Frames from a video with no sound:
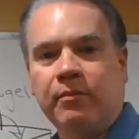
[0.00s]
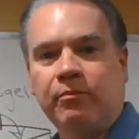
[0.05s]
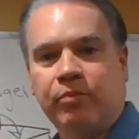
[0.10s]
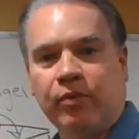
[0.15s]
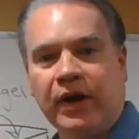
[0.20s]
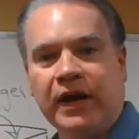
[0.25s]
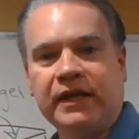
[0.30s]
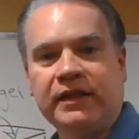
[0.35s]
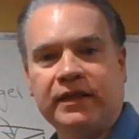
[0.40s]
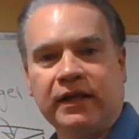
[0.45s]

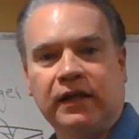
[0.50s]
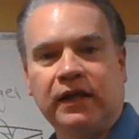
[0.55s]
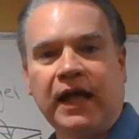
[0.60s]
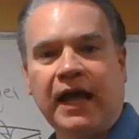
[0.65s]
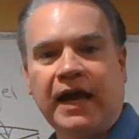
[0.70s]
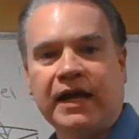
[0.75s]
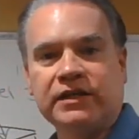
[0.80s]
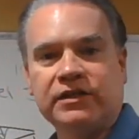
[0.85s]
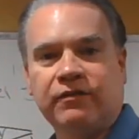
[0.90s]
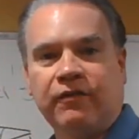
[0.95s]
break the
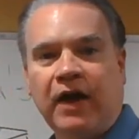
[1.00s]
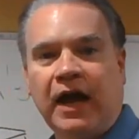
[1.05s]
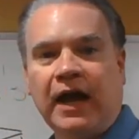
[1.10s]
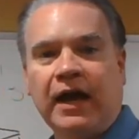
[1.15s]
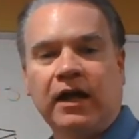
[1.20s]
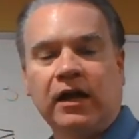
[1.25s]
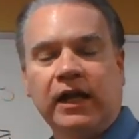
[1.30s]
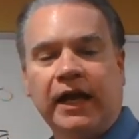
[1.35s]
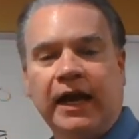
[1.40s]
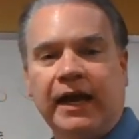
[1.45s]
glass
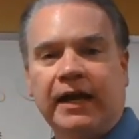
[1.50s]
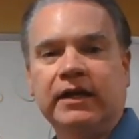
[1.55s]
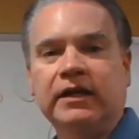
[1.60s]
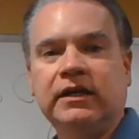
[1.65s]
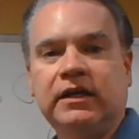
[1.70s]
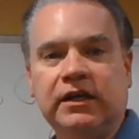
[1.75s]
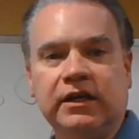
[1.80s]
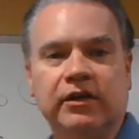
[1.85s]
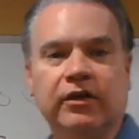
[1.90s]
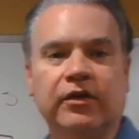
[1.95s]
vial and
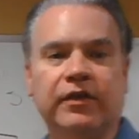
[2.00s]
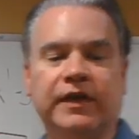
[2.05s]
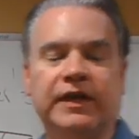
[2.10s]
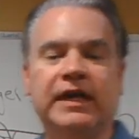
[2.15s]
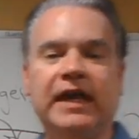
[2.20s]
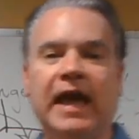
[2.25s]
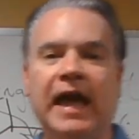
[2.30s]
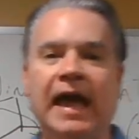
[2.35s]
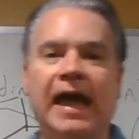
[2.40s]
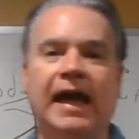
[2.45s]
kill the
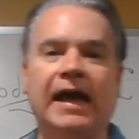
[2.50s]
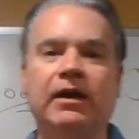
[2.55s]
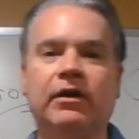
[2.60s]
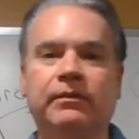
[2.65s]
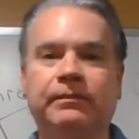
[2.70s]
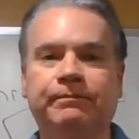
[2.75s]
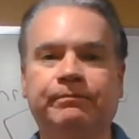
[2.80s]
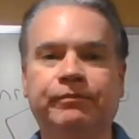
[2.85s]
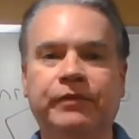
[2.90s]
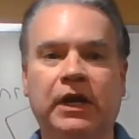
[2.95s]
cat.
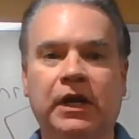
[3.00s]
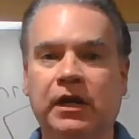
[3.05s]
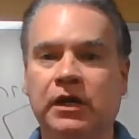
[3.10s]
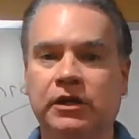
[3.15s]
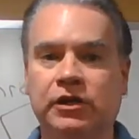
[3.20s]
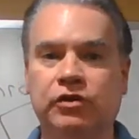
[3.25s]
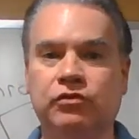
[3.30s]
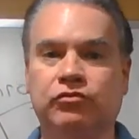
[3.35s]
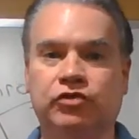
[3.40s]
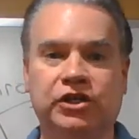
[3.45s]

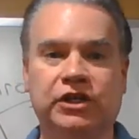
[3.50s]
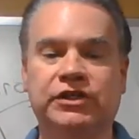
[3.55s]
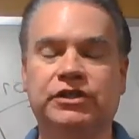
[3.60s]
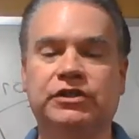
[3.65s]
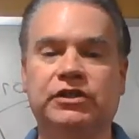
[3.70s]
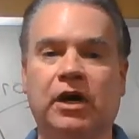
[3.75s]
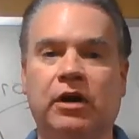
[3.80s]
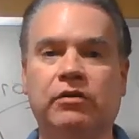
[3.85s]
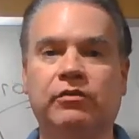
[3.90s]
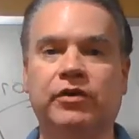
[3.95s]
You
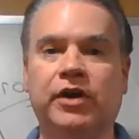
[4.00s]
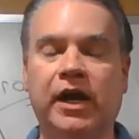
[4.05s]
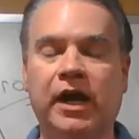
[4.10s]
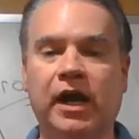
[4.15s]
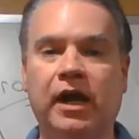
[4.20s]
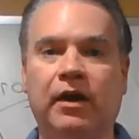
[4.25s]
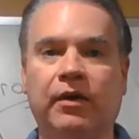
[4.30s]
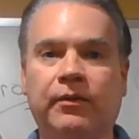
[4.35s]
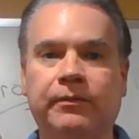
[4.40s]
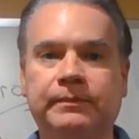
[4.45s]
just don't
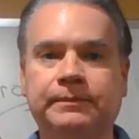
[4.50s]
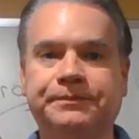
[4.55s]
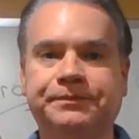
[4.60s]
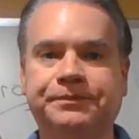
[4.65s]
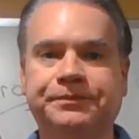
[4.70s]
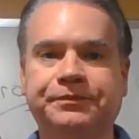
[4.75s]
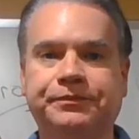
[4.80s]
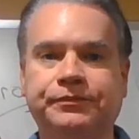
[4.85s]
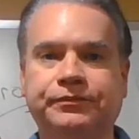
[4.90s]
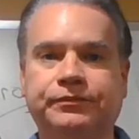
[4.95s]
know.
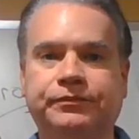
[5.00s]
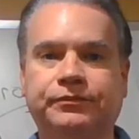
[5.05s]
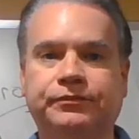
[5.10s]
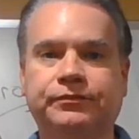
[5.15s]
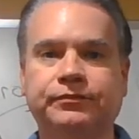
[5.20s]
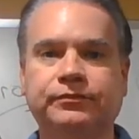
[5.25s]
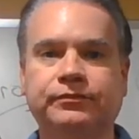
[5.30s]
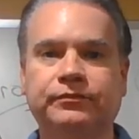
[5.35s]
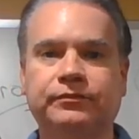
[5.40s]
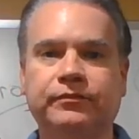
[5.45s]

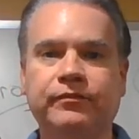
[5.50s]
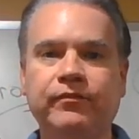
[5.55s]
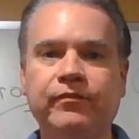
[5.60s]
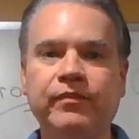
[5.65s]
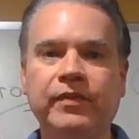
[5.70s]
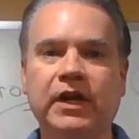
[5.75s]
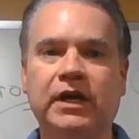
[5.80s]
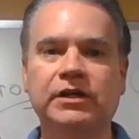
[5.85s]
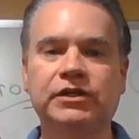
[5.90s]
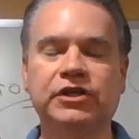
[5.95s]

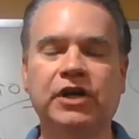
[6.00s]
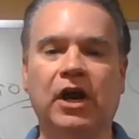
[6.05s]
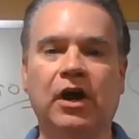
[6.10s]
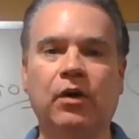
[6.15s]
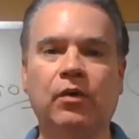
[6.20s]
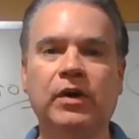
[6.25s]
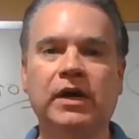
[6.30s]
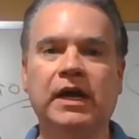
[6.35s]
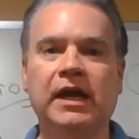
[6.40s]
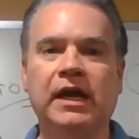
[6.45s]

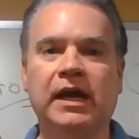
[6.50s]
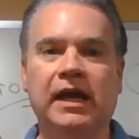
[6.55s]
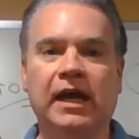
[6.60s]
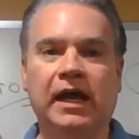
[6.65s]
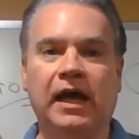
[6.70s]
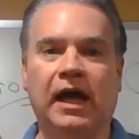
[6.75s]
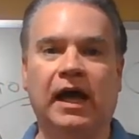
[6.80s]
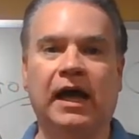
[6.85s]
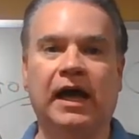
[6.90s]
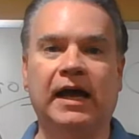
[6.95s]
So,
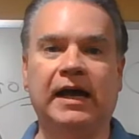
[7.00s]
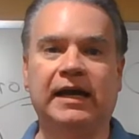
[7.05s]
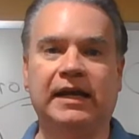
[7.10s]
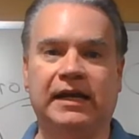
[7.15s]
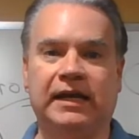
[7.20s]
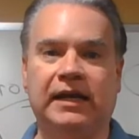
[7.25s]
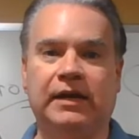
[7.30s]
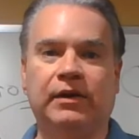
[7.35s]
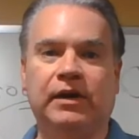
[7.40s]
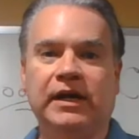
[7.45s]

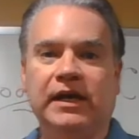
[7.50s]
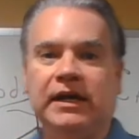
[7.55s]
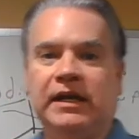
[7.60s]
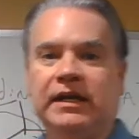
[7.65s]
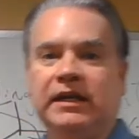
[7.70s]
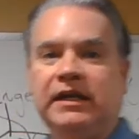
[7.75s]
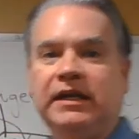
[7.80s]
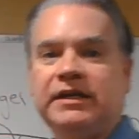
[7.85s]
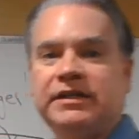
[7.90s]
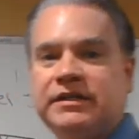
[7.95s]

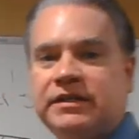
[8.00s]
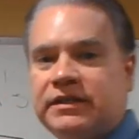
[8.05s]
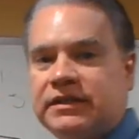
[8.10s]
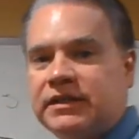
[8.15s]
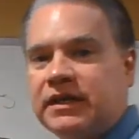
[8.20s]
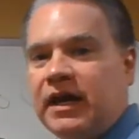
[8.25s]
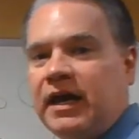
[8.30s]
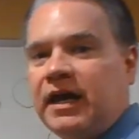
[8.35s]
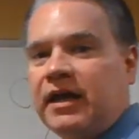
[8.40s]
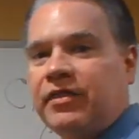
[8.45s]
in this
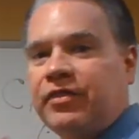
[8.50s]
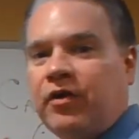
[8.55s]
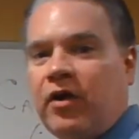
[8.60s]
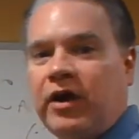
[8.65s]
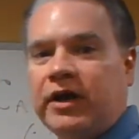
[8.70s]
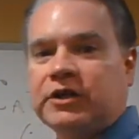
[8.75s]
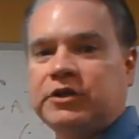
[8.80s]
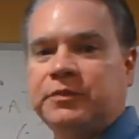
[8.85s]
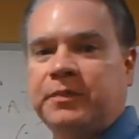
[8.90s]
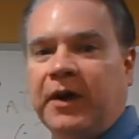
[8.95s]

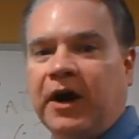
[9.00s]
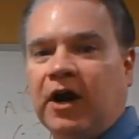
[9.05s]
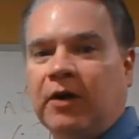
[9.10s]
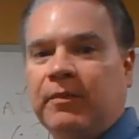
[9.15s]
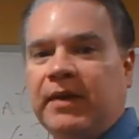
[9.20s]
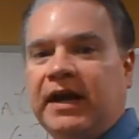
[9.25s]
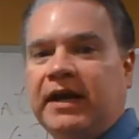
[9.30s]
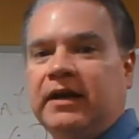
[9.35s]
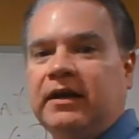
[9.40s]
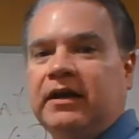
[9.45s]
thought
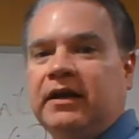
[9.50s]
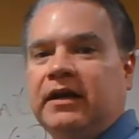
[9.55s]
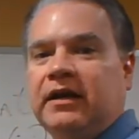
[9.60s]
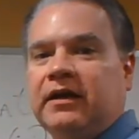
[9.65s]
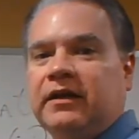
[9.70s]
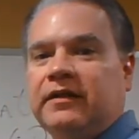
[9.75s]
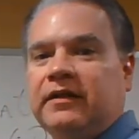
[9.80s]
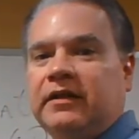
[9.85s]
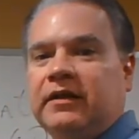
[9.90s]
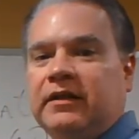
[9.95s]
experiment,
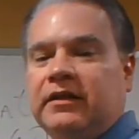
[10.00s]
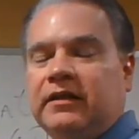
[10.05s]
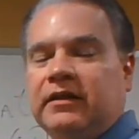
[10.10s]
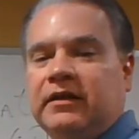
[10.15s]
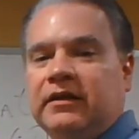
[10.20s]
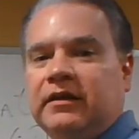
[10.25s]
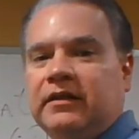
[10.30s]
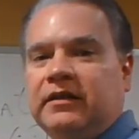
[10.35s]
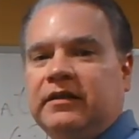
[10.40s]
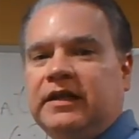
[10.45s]

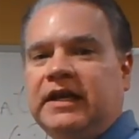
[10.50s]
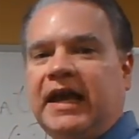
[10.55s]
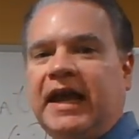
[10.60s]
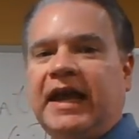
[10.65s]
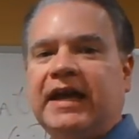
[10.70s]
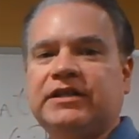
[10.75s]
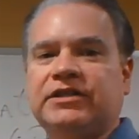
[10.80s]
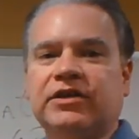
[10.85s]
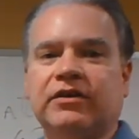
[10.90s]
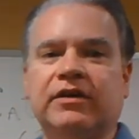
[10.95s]
the
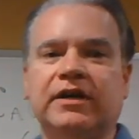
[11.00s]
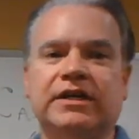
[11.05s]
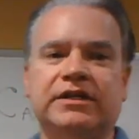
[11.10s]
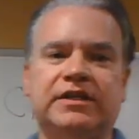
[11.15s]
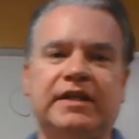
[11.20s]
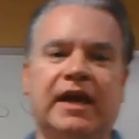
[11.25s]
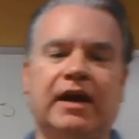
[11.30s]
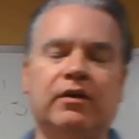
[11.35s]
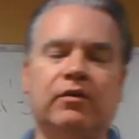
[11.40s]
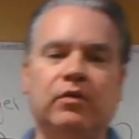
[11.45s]
answer
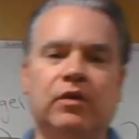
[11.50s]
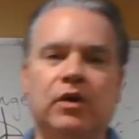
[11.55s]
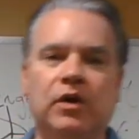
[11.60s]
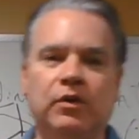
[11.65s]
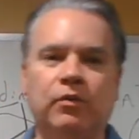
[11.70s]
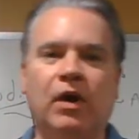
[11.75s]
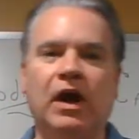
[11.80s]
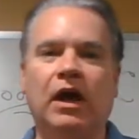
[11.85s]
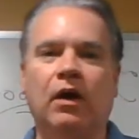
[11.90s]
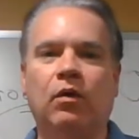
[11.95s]
is that,
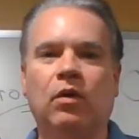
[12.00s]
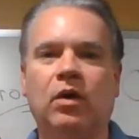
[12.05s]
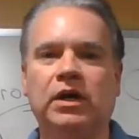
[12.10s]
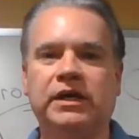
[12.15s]
well,